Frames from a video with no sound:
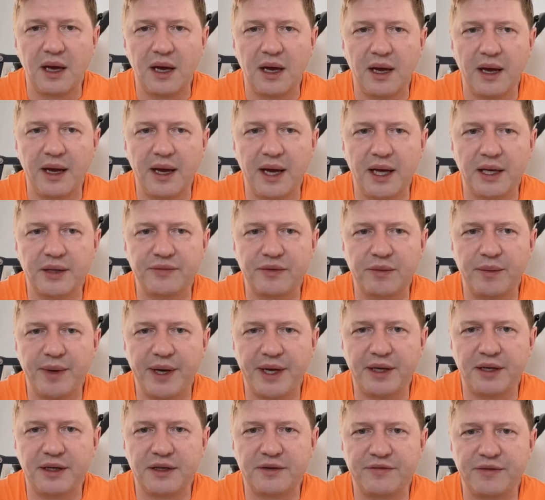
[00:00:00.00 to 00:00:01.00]
and we're
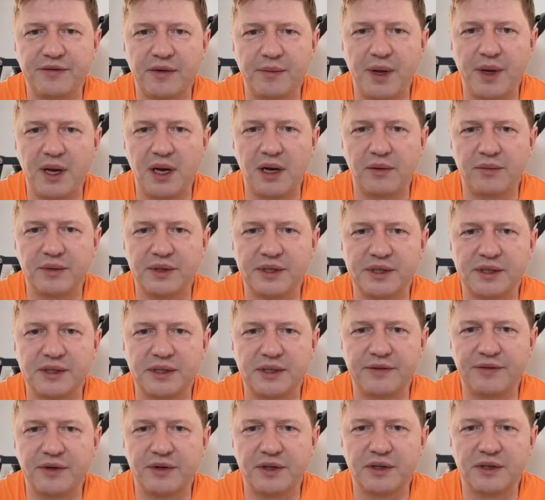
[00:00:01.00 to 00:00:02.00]
making it familiar with
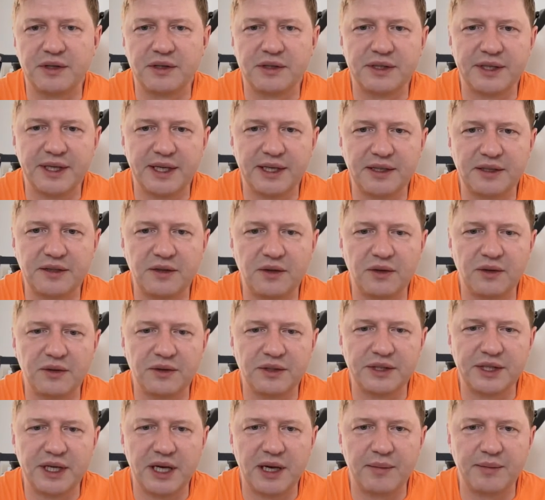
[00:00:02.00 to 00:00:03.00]
different test
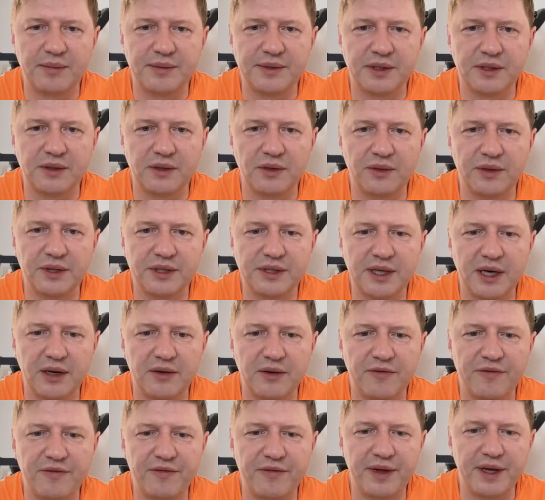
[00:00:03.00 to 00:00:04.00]
concepts and all these
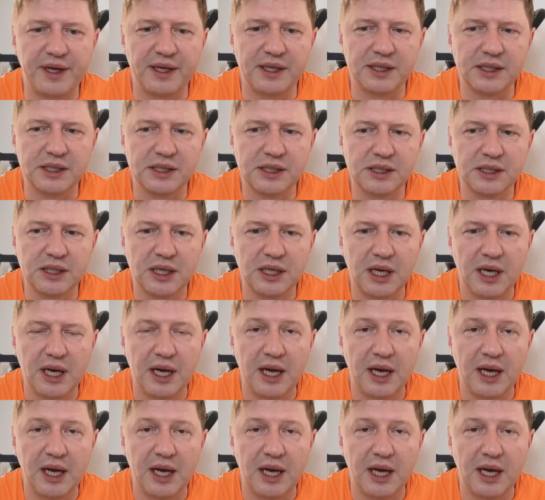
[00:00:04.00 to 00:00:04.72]
kind of things